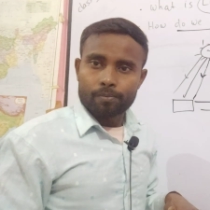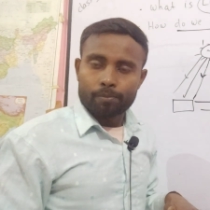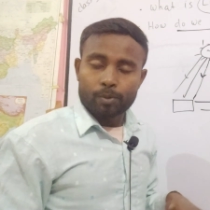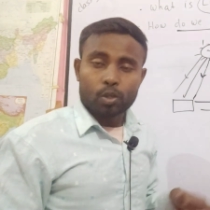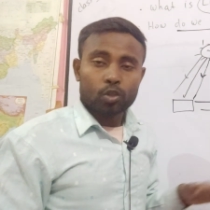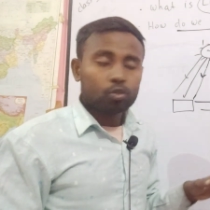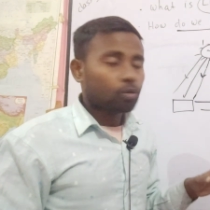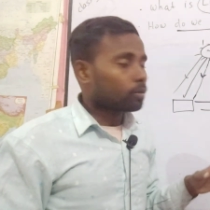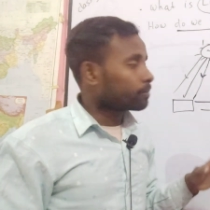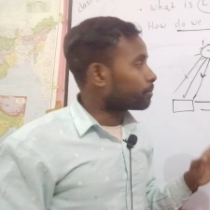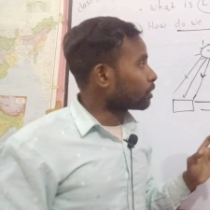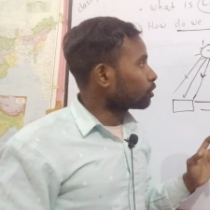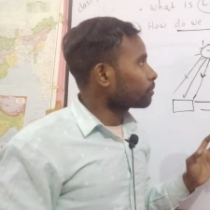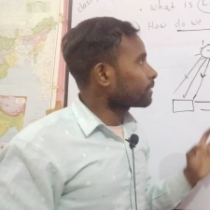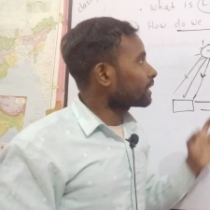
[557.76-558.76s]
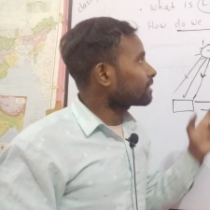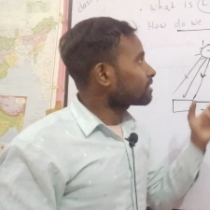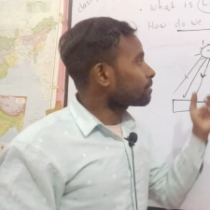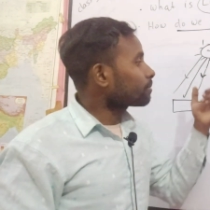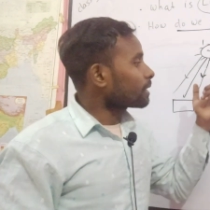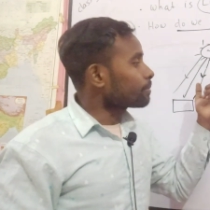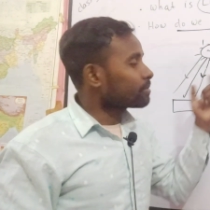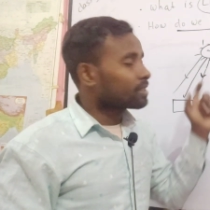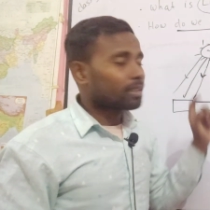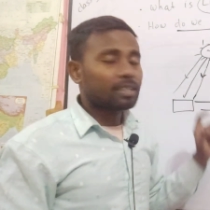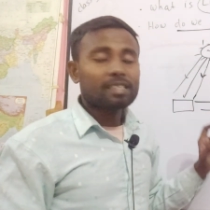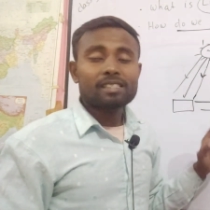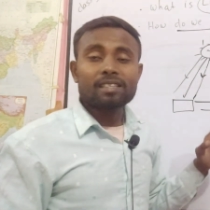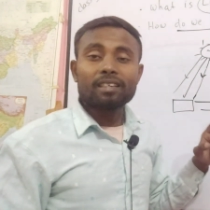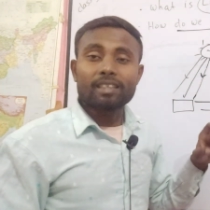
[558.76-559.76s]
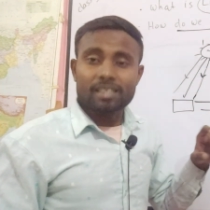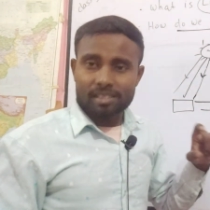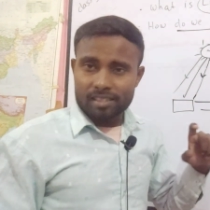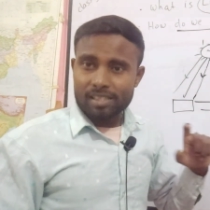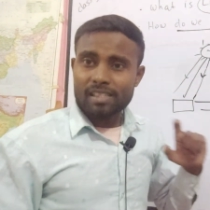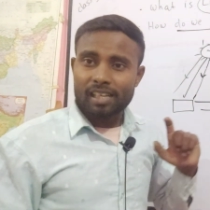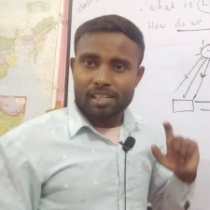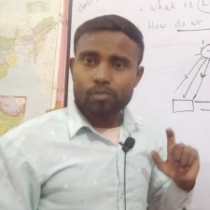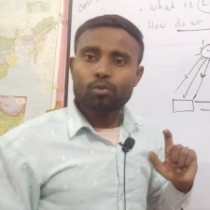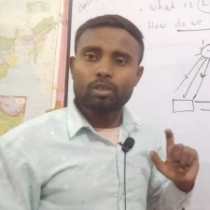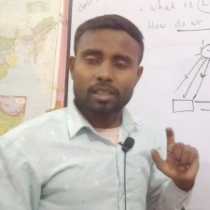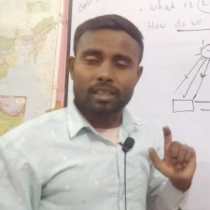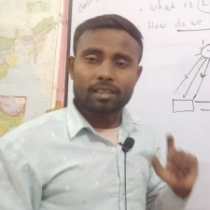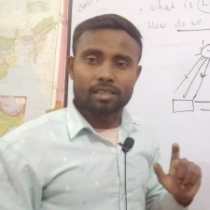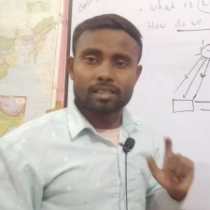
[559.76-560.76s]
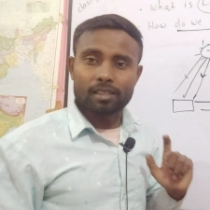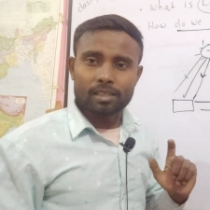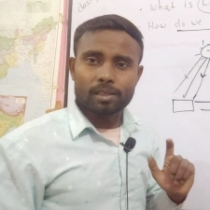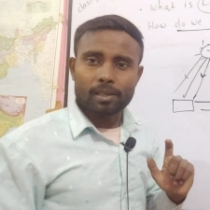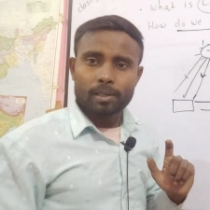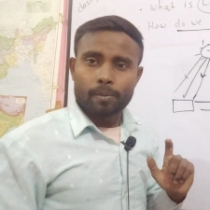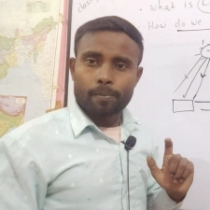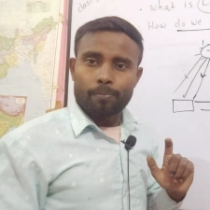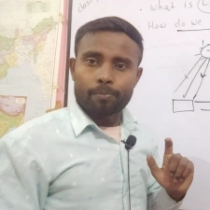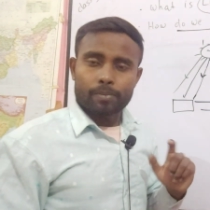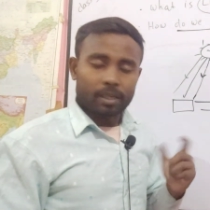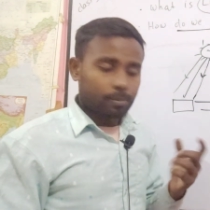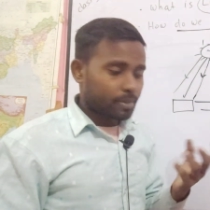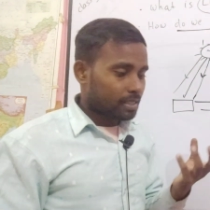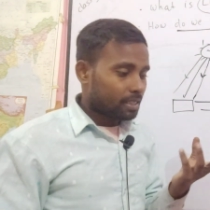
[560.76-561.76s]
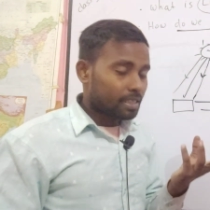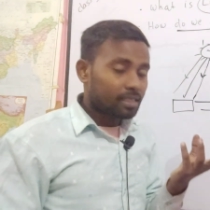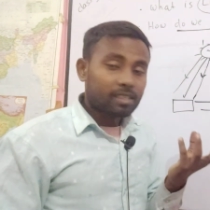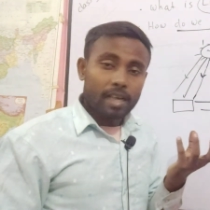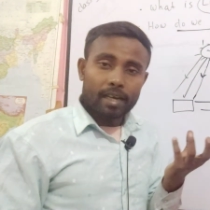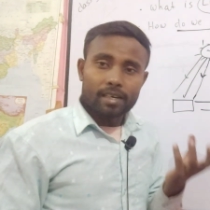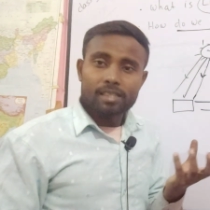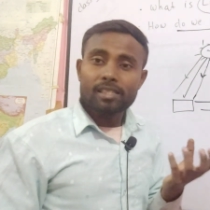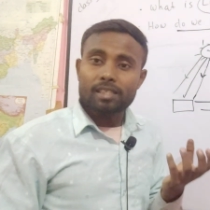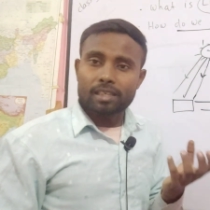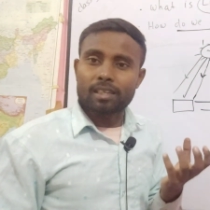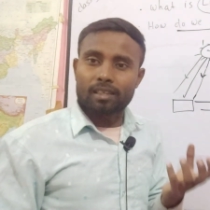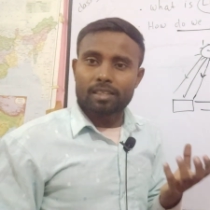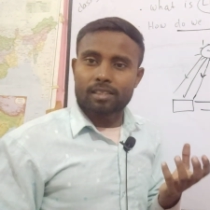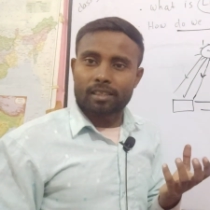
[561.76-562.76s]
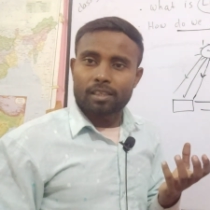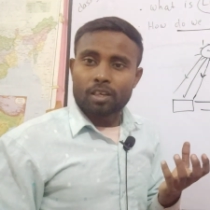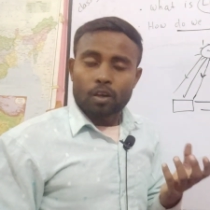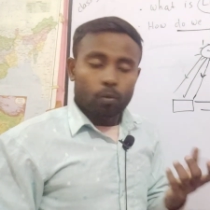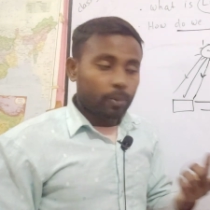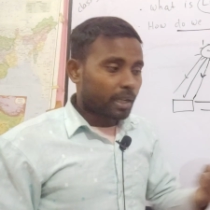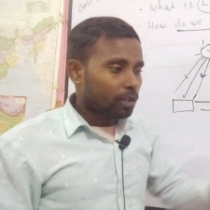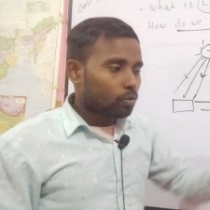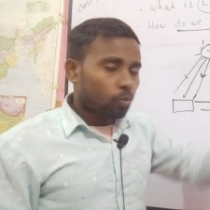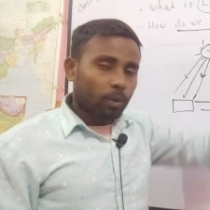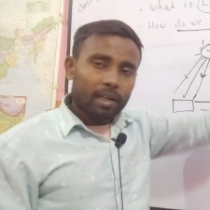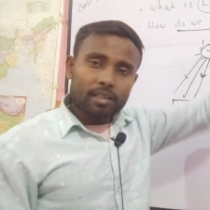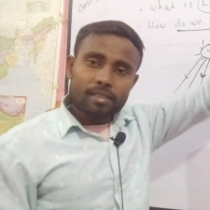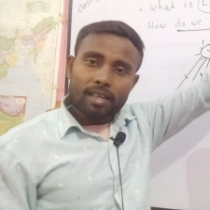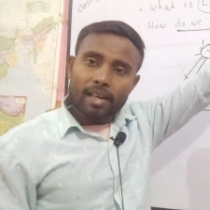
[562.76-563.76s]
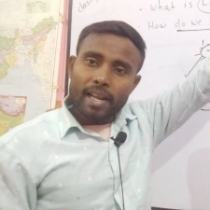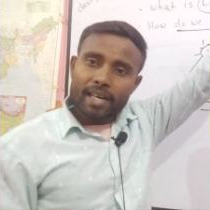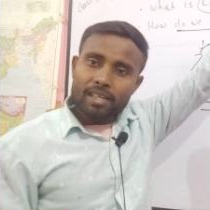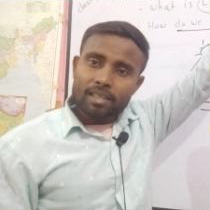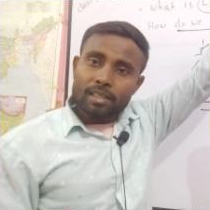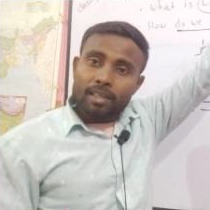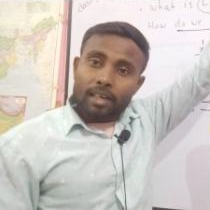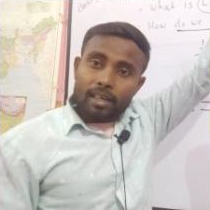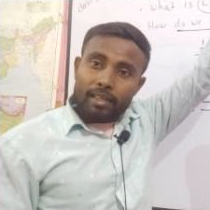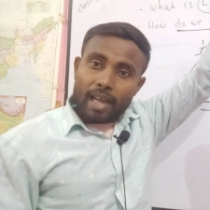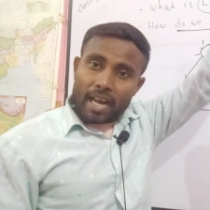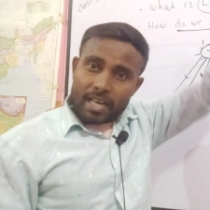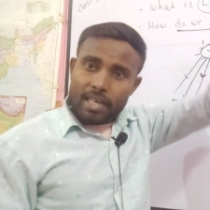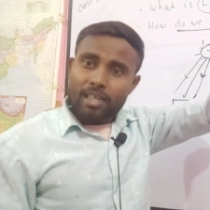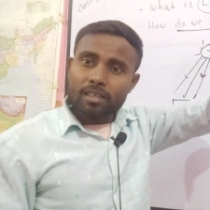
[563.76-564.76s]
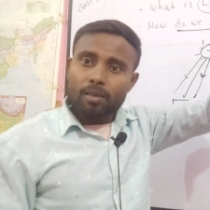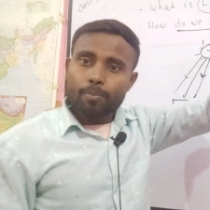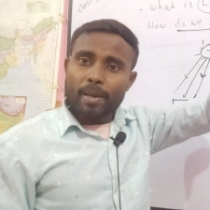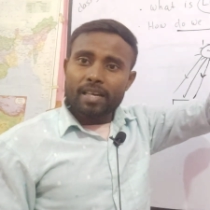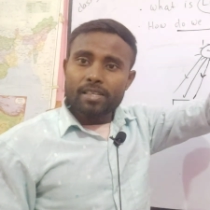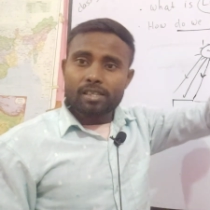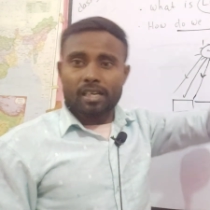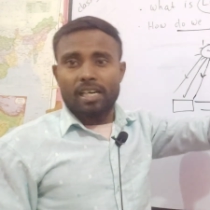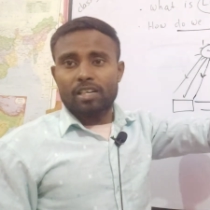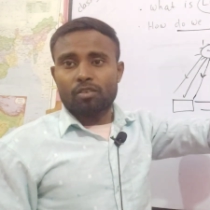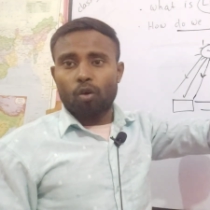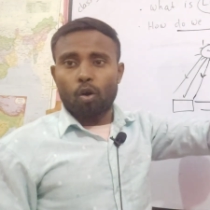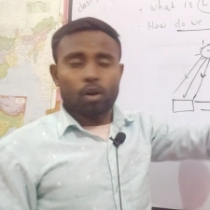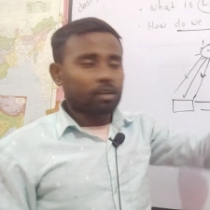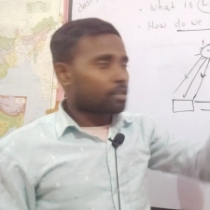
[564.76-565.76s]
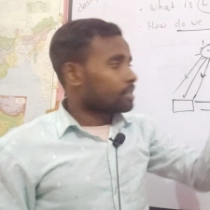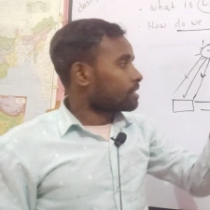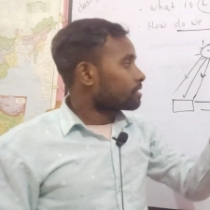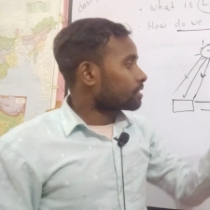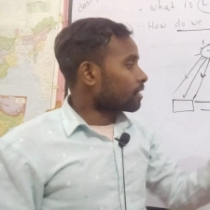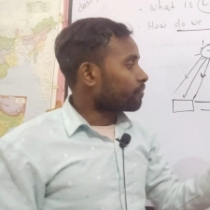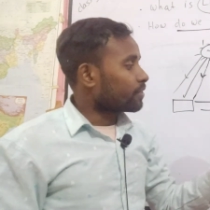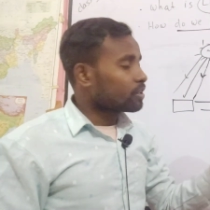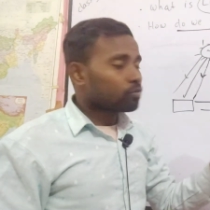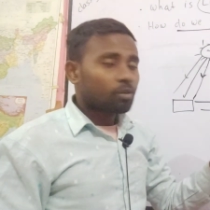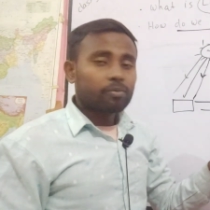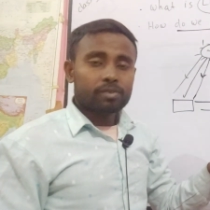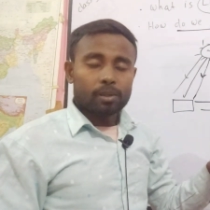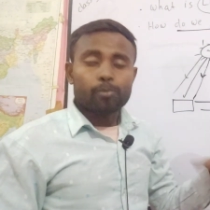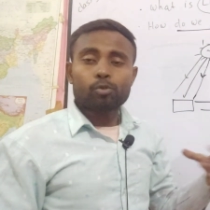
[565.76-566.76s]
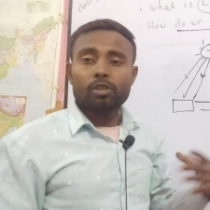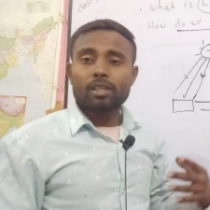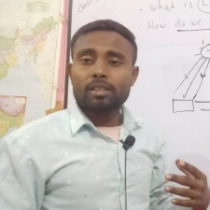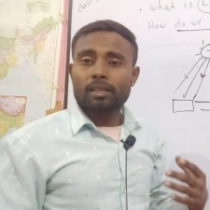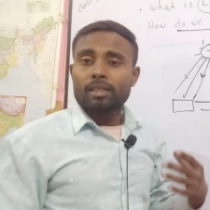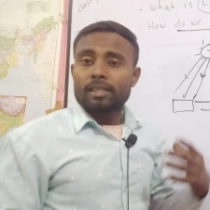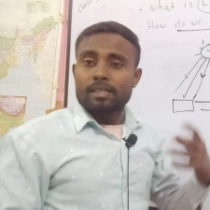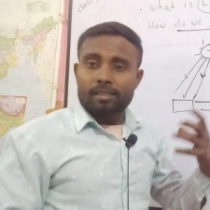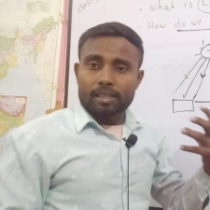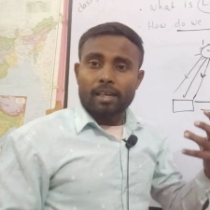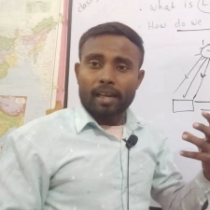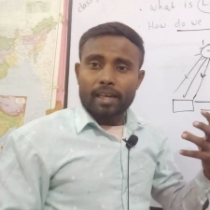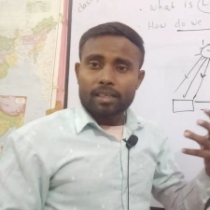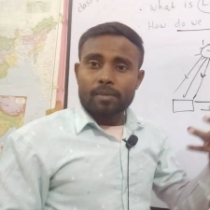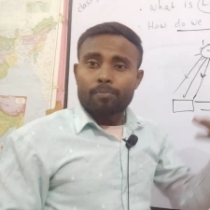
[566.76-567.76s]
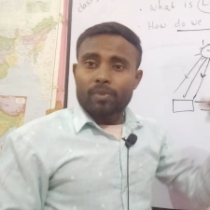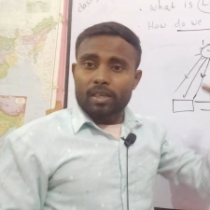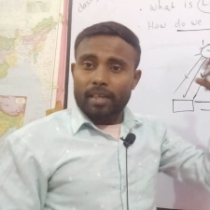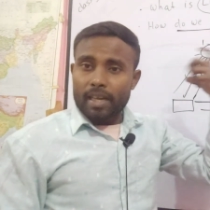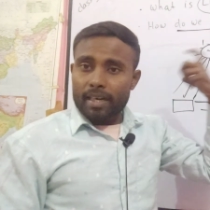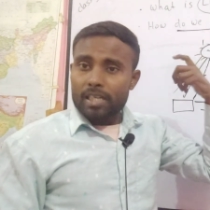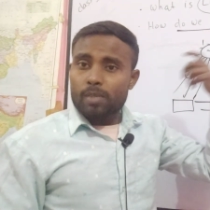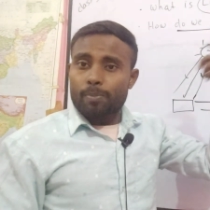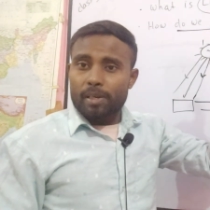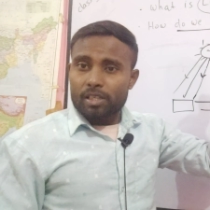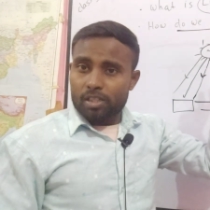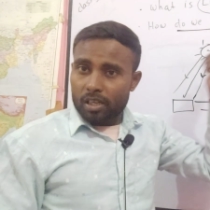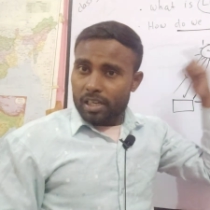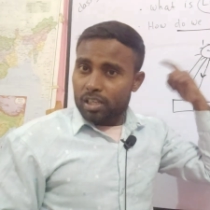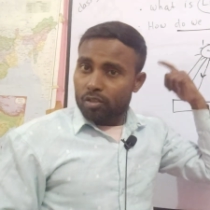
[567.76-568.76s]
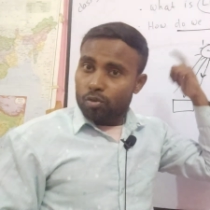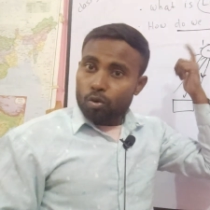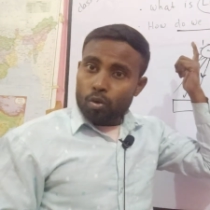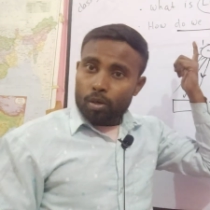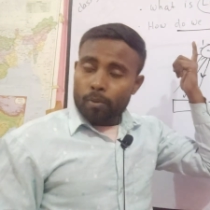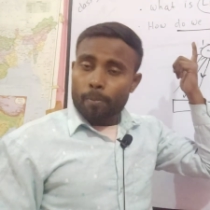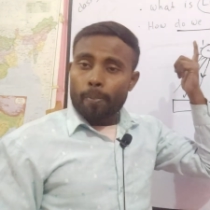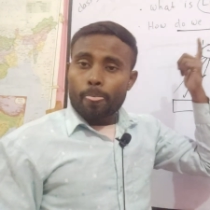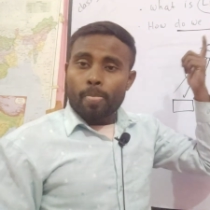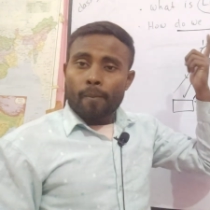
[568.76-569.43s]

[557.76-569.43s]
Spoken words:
because that sometimes its intensity also decreases. That means its energy decreases, because when sunlight direct penetrate on surface of, suppose that sunlight direct penetrate your